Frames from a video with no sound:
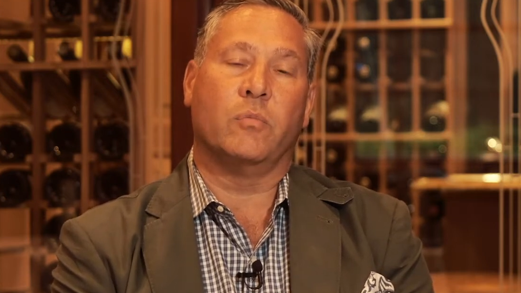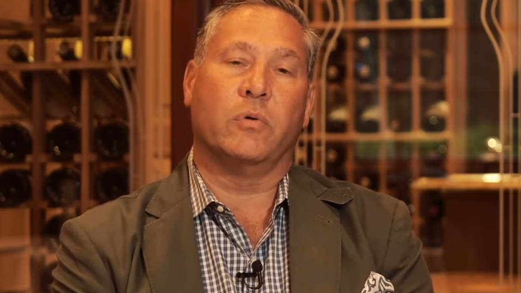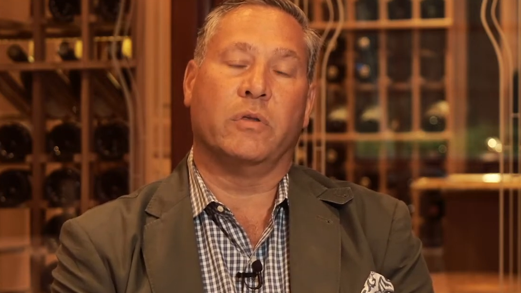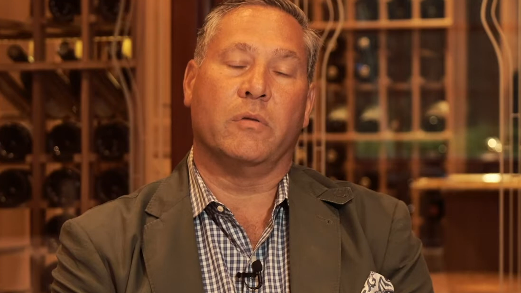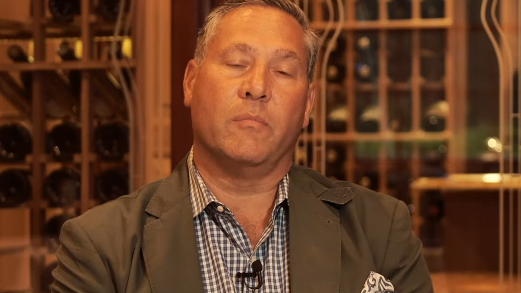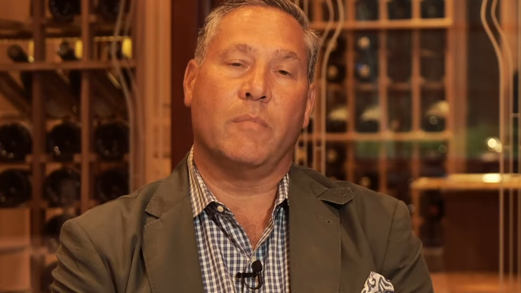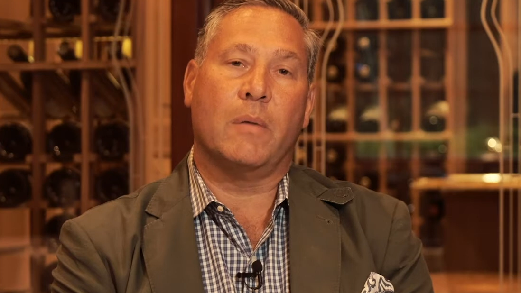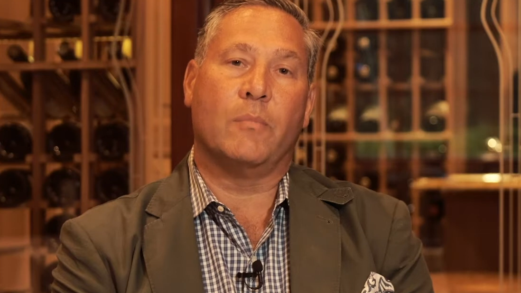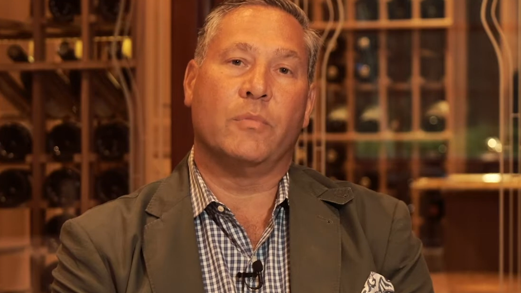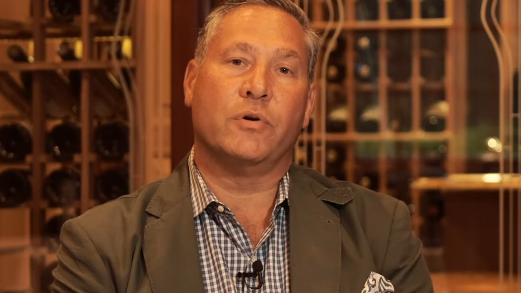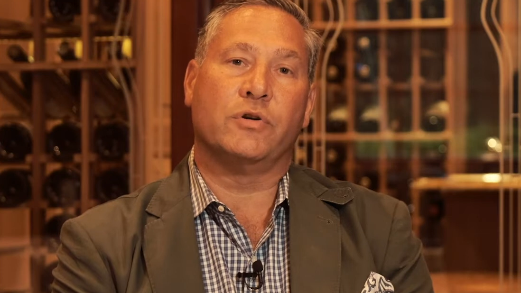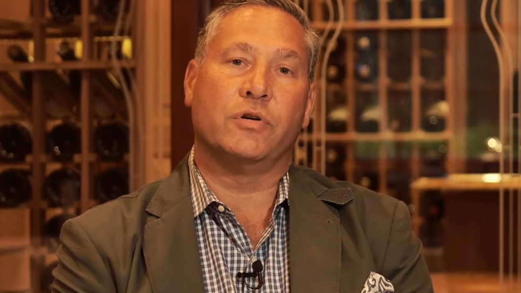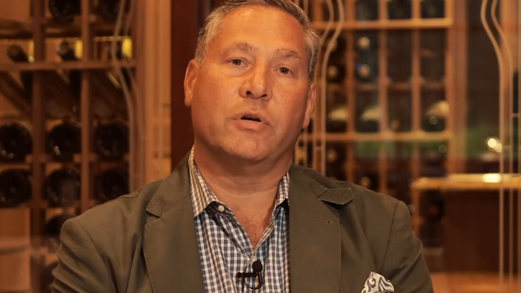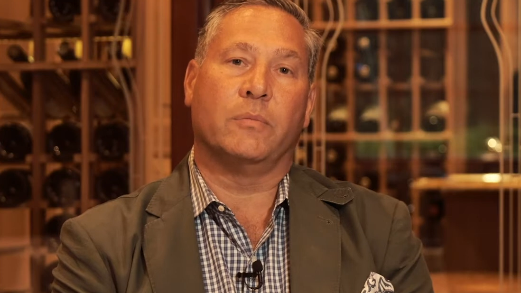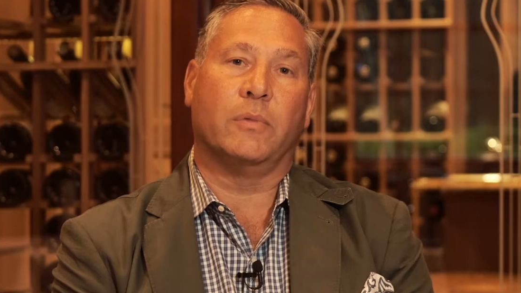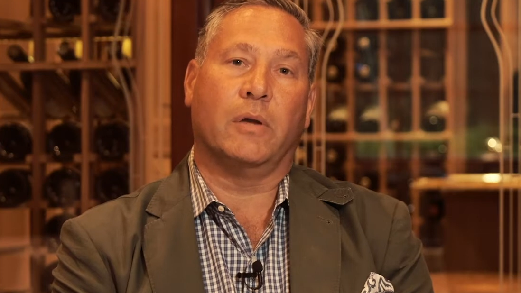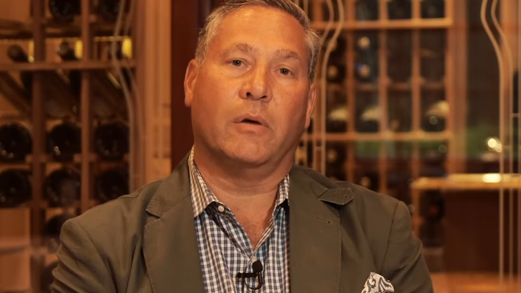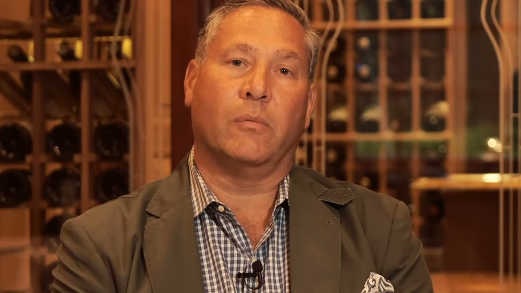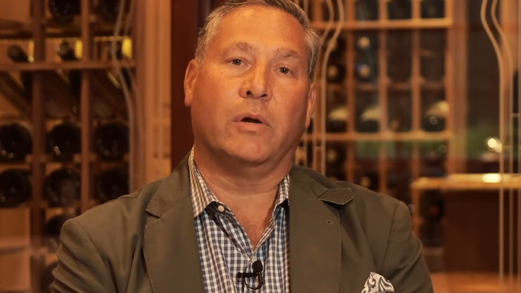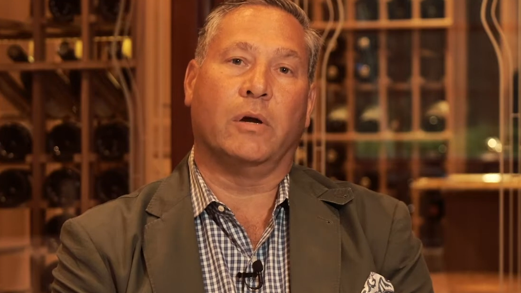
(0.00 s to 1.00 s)
with the
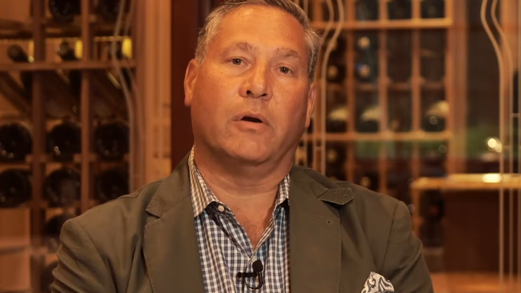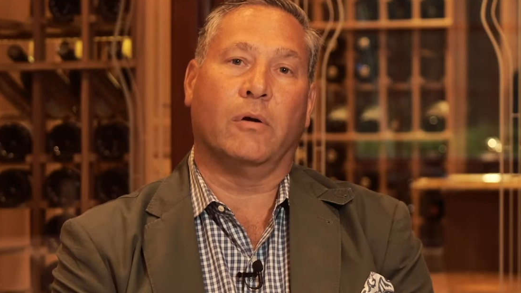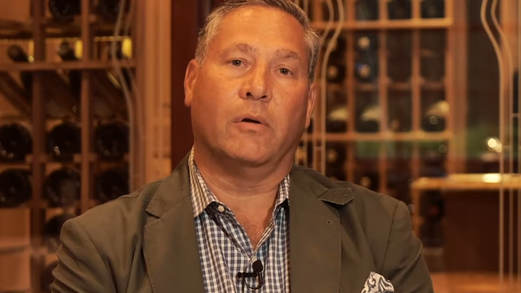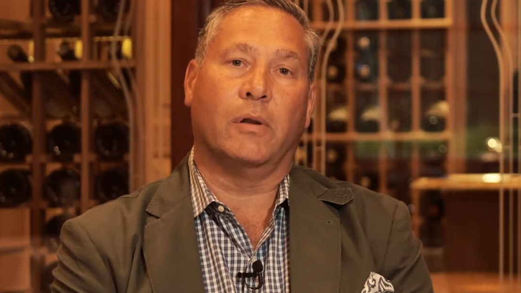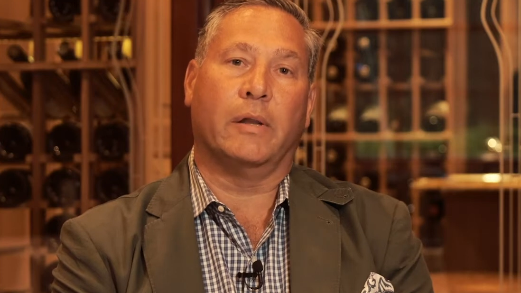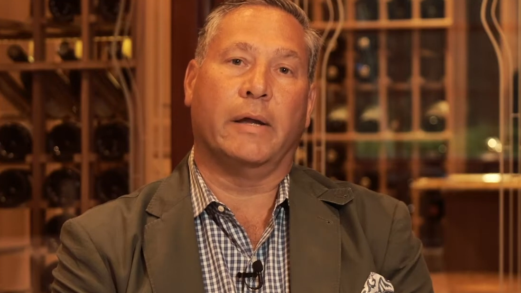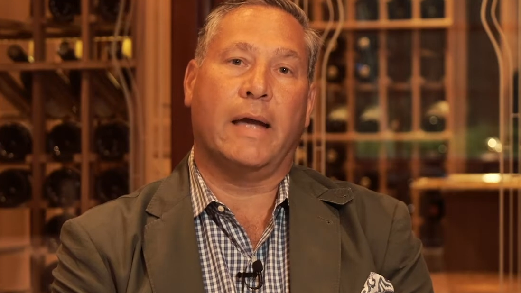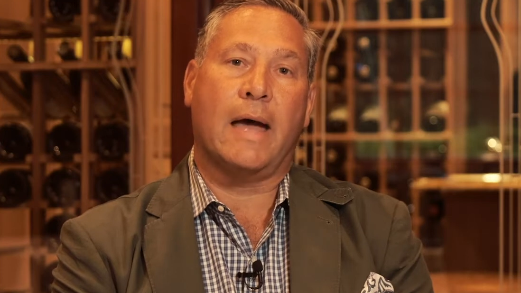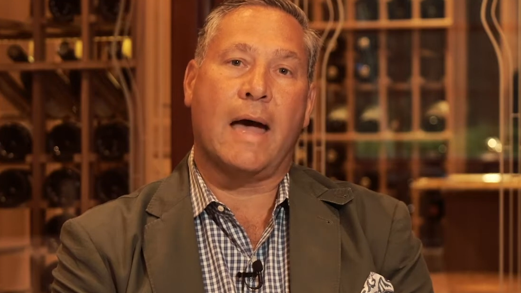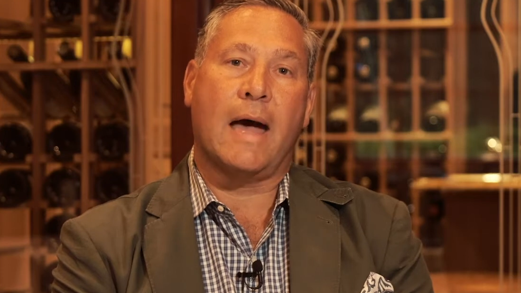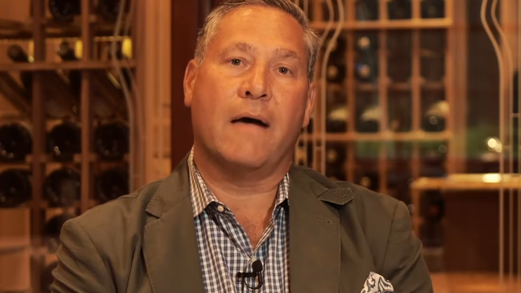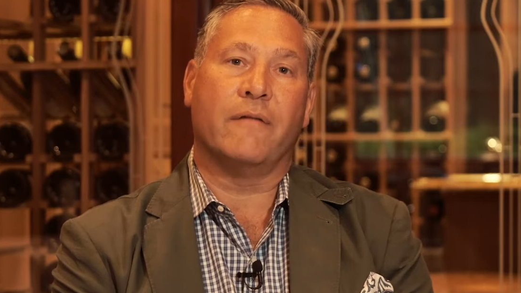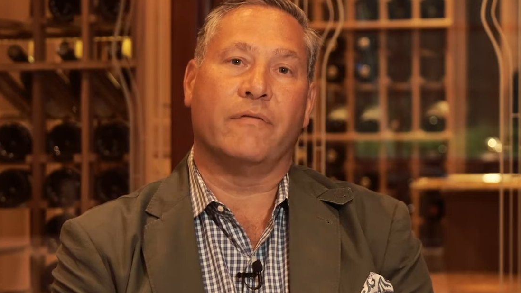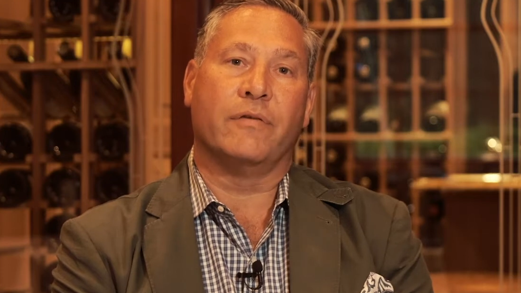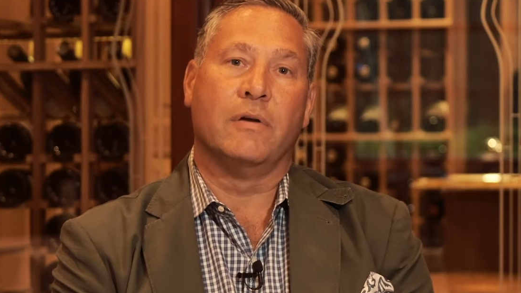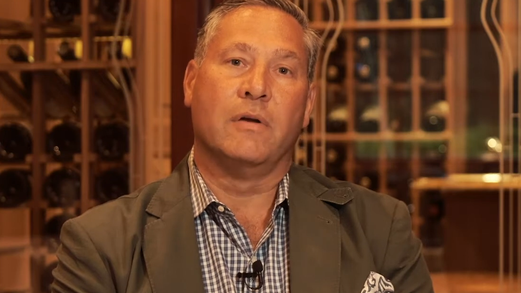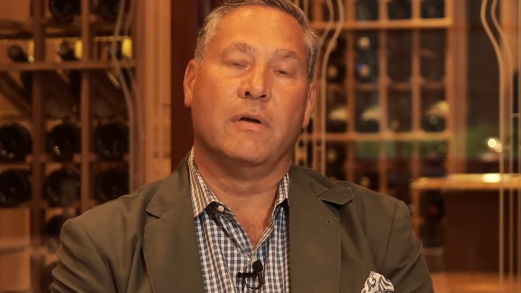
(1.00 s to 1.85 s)
membership that we currently have.